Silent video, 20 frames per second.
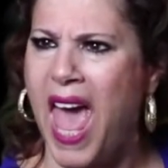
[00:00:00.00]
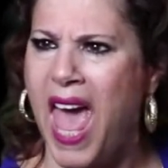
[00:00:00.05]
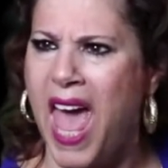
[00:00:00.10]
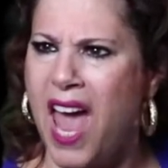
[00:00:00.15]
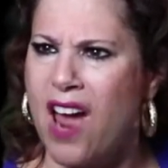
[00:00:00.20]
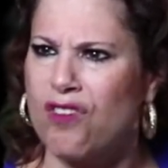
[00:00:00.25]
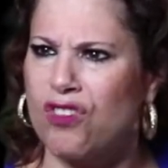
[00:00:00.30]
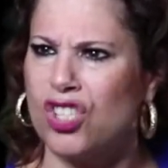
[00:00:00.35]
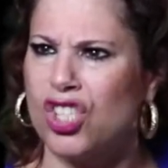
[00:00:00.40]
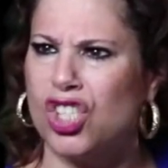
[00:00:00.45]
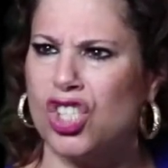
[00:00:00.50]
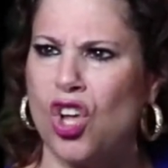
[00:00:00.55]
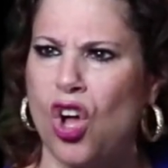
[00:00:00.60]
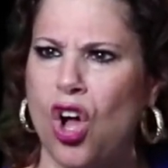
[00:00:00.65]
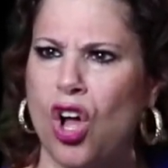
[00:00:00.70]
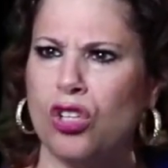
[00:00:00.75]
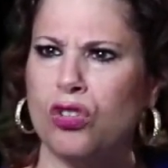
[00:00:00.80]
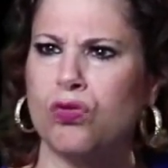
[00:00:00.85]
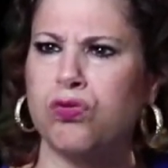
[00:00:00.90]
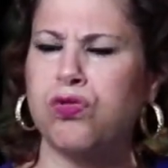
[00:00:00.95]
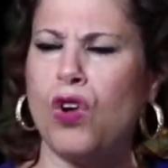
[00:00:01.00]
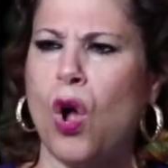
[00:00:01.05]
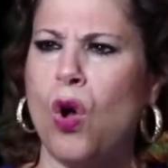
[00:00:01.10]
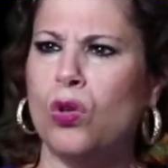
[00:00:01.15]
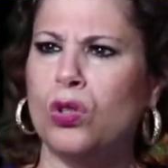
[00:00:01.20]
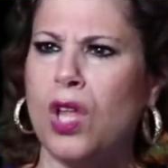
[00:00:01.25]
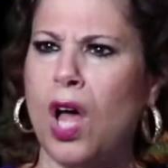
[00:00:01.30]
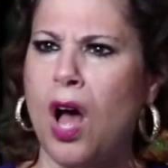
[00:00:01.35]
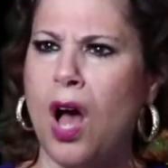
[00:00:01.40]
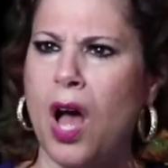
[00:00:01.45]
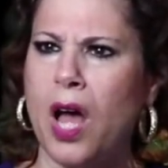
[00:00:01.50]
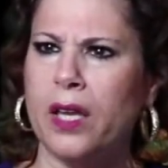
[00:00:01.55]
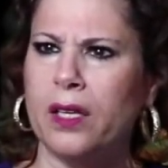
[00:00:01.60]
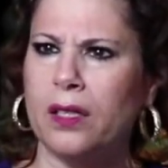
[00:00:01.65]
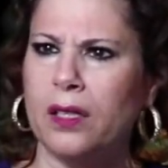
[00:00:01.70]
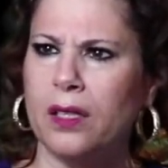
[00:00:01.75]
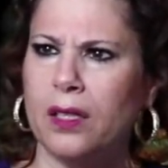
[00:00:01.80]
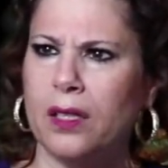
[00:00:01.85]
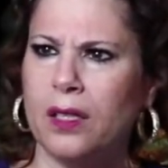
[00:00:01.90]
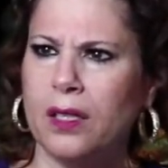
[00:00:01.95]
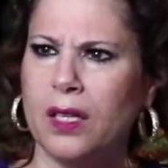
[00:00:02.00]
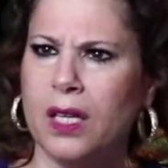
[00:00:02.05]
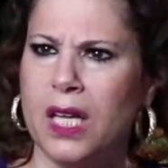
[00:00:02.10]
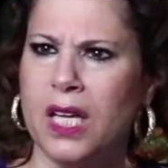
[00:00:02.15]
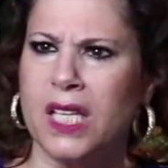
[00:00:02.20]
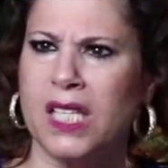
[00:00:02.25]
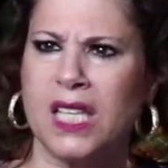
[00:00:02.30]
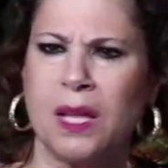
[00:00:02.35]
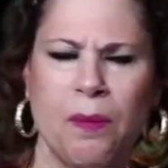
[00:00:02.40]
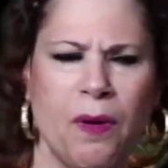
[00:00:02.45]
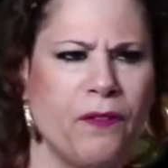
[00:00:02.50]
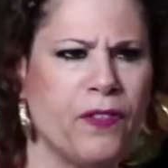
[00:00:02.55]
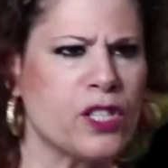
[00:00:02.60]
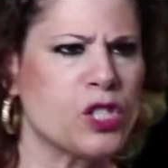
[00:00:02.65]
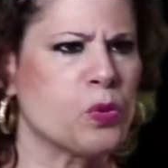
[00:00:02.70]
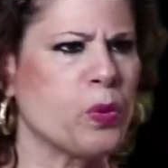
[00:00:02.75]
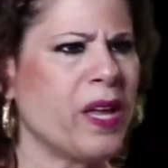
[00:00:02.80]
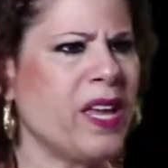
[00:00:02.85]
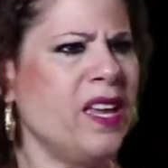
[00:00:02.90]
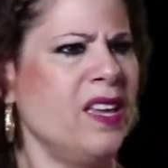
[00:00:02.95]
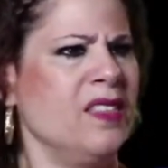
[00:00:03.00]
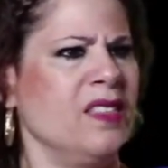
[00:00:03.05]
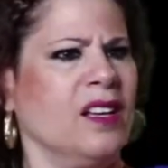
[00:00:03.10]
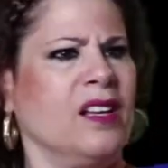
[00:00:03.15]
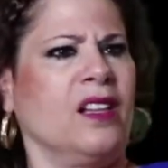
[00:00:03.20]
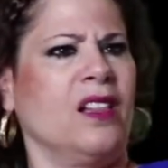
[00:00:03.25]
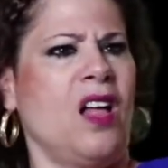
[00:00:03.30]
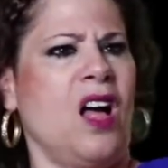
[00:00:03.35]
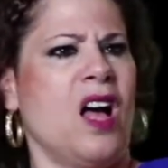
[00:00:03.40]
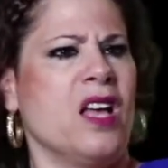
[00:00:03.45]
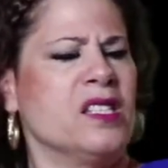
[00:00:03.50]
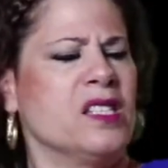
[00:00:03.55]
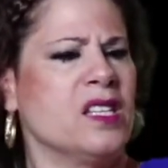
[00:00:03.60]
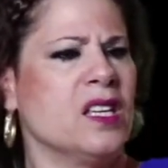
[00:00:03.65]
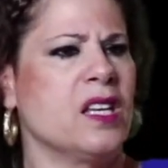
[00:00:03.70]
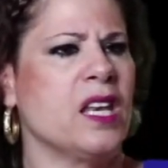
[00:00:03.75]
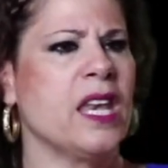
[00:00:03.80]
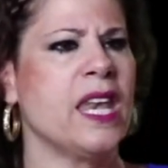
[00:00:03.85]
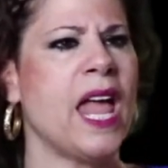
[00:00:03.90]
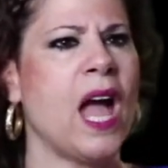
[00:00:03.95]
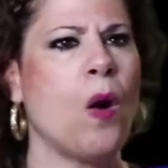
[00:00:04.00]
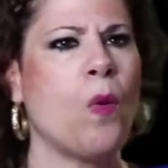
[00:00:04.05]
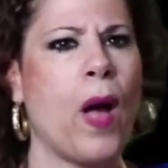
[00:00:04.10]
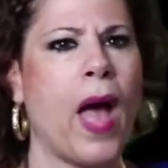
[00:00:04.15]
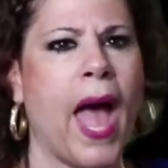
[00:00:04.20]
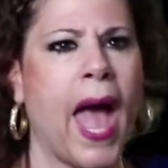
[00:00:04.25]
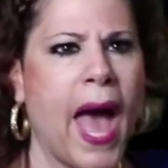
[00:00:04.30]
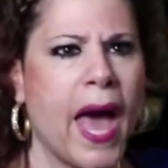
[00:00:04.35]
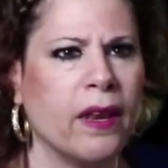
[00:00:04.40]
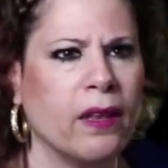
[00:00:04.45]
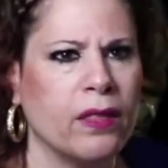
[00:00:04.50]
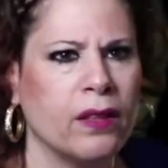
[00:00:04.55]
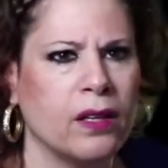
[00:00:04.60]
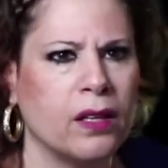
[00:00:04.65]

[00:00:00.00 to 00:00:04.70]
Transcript: aerosol to roll-on. Some of us were in the closet, now we're out of